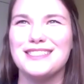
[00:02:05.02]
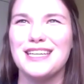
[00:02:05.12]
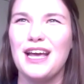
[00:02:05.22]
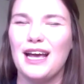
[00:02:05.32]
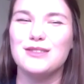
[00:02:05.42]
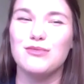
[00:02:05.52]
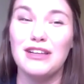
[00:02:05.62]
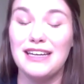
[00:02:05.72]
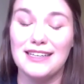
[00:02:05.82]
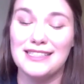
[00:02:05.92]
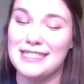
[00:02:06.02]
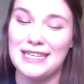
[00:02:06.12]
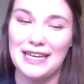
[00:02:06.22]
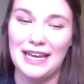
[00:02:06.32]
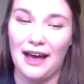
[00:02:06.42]
It's really nice to
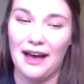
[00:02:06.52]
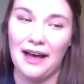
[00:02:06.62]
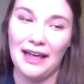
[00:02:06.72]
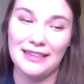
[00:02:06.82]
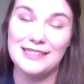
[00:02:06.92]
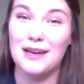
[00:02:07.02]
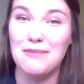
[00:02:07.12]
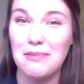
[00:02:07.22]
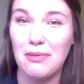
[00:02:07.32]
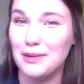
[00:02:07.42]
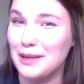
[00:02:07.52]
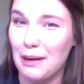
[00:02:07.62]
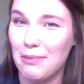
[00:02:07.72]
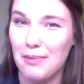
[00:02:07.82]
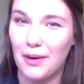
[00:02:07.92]
see at least some people lit
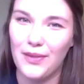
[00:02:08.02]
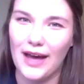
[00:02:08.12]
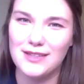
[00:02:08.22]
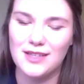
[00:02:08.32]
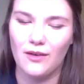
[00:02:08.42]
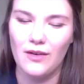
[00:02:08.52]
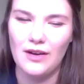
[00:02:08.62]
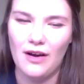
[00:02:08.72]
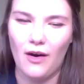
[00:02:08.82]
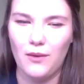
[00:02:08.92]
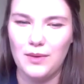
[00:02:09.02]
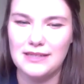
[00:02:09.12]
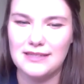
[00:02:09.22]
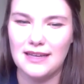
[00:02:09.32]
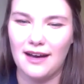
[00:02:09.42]
up about that. So
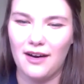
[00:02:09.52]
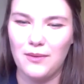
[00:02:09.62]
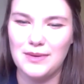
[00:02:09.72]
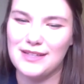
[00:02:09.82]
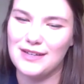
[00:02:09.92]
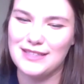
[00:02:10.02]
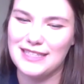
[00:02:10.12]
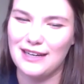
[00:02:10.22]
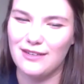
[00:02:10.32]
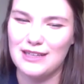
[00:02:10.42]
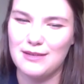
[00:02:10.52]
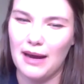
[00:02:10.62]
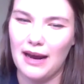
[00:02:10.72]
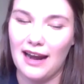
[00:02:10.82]
always good to hear the debate.